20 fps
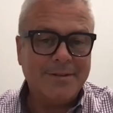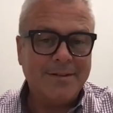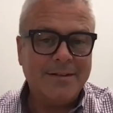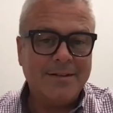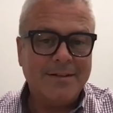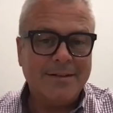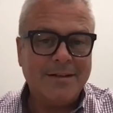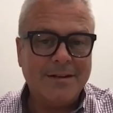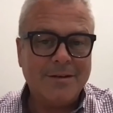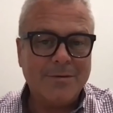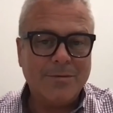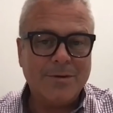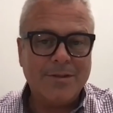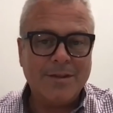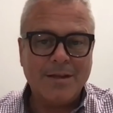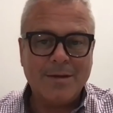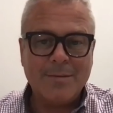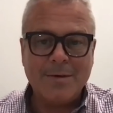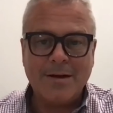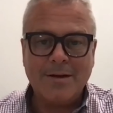And how do we
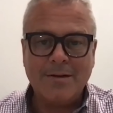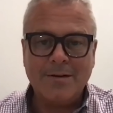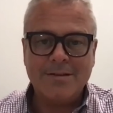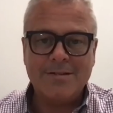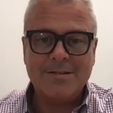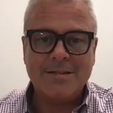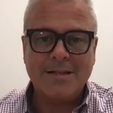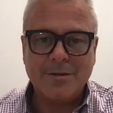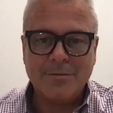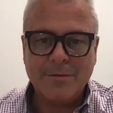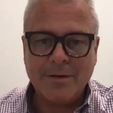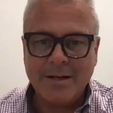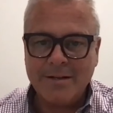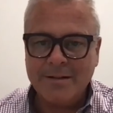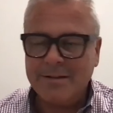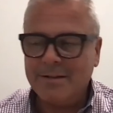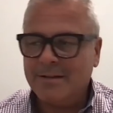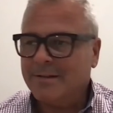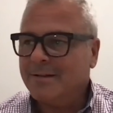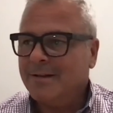think about accelerating
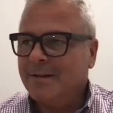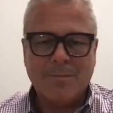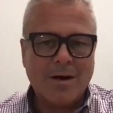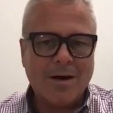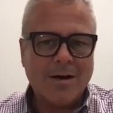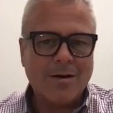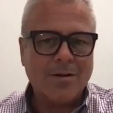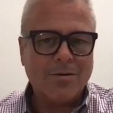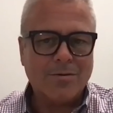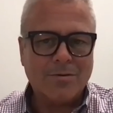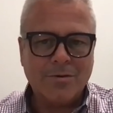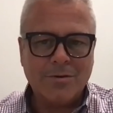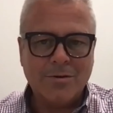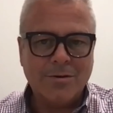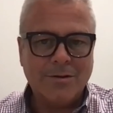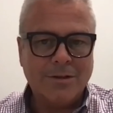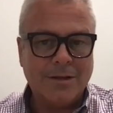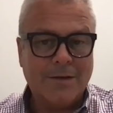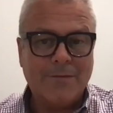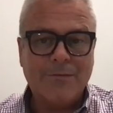the model or
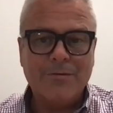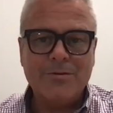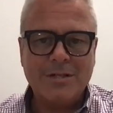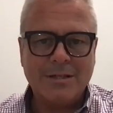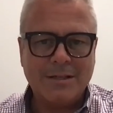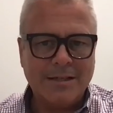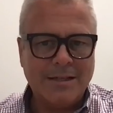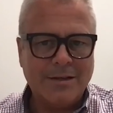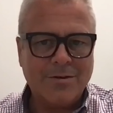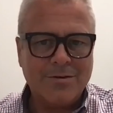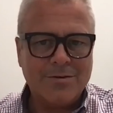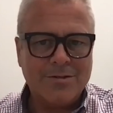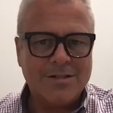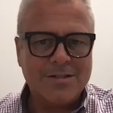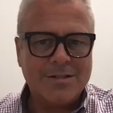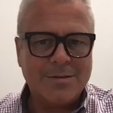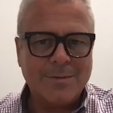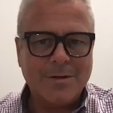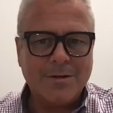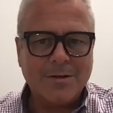leveraging the
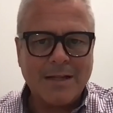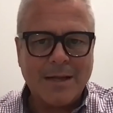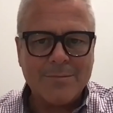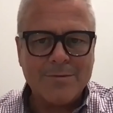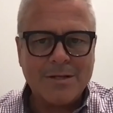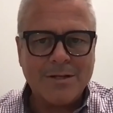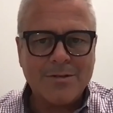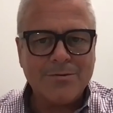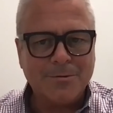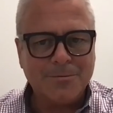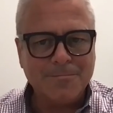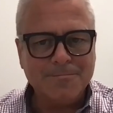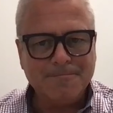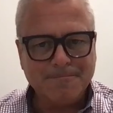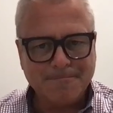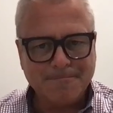ecosystem here at Lab Central?